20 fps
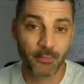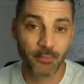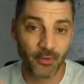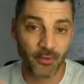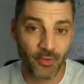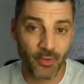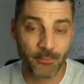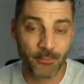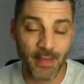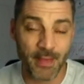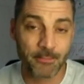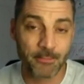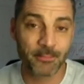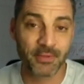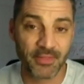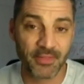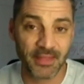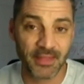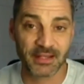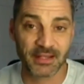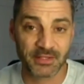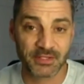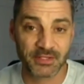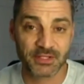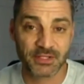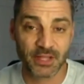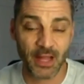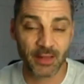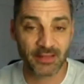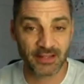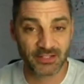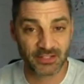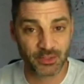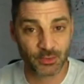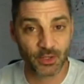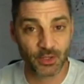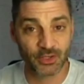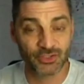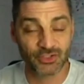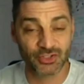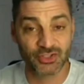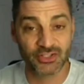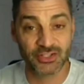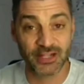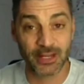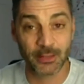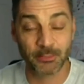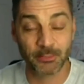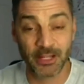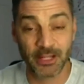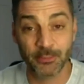But remember this, and this is what I just said,